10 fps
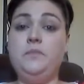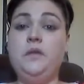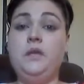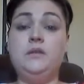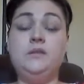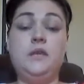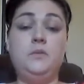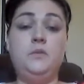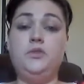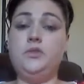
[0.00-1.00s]
because he
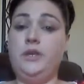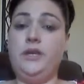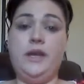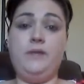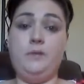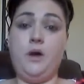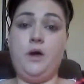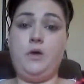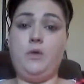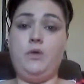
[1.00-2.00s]
would drink every
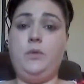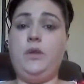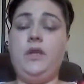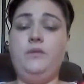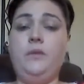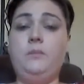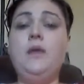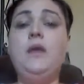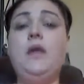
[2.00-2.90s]
bottle you would give him.